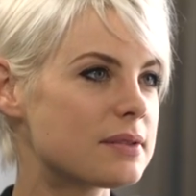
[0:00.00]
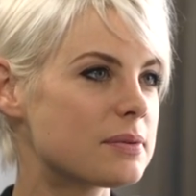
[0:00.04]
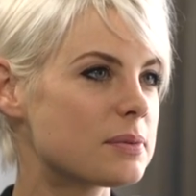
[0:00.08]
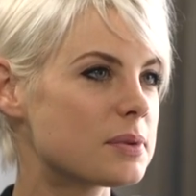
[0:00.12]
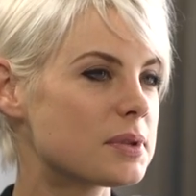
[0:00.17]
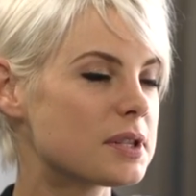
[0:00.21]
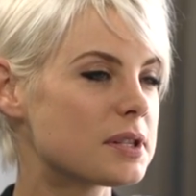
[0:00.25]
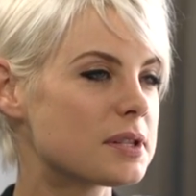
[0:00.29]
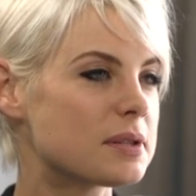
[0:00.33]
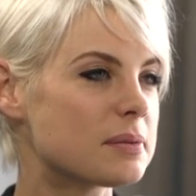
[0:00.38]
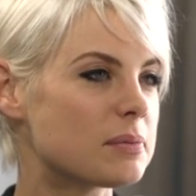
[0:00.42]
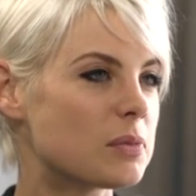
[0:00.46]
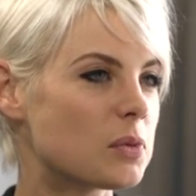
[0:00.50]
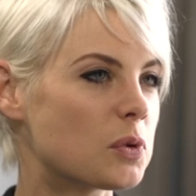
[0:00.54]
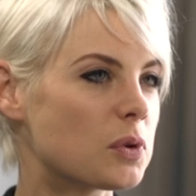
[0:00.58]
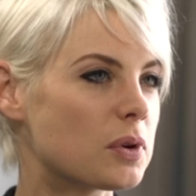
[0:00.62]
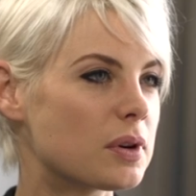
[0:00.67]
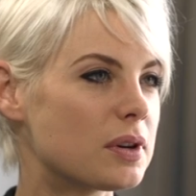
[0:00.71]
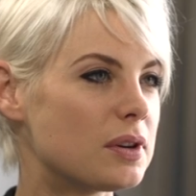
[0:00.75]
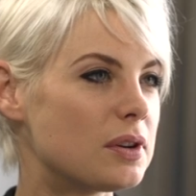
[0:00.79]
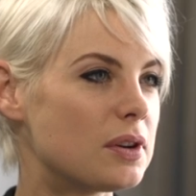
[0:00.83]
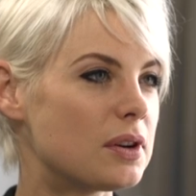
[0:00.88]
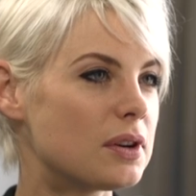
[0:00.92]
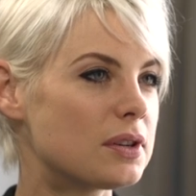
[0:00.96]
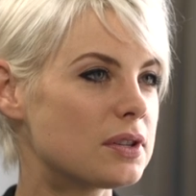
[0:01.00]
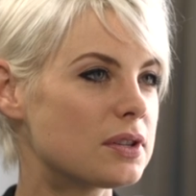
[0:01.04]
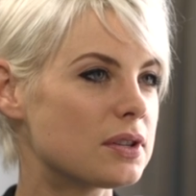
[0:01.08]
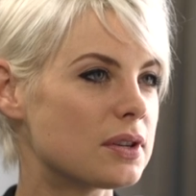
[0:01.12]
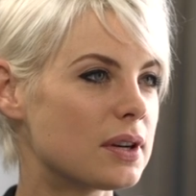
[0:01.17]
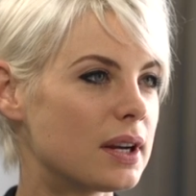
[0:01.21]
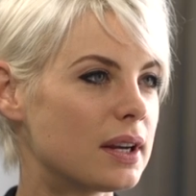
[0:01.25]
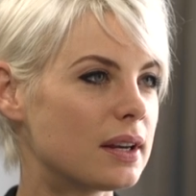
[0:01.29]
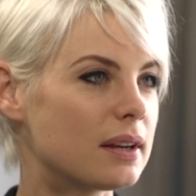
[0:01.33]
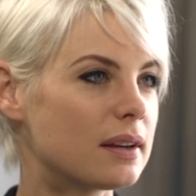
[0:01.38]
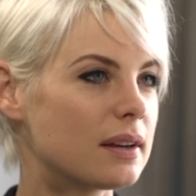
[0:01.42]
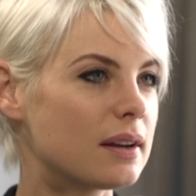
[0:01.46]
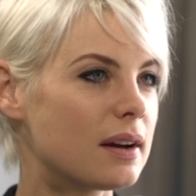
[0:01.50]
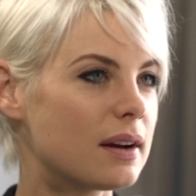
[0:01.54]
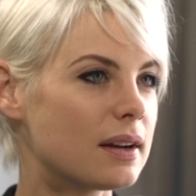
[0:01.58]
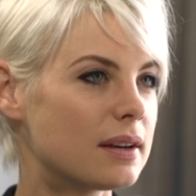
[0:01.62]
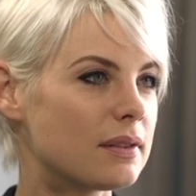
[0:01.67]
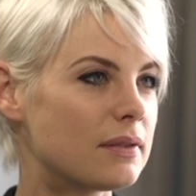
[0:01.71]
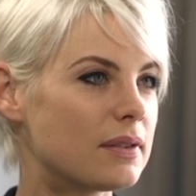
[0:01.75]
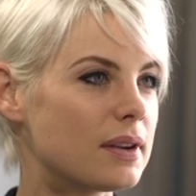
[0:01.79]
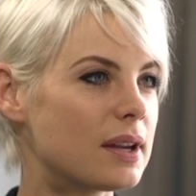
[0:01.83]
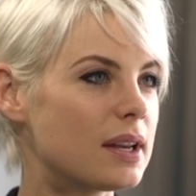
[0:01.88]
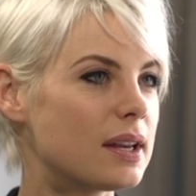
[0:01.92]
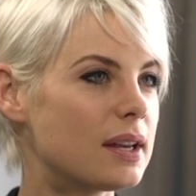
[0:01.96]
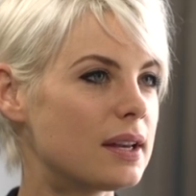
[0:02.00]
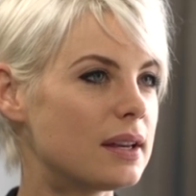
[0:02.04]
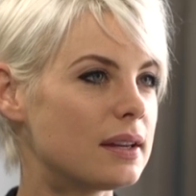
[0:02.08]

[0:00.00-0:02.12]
It was just a more nurturing kind of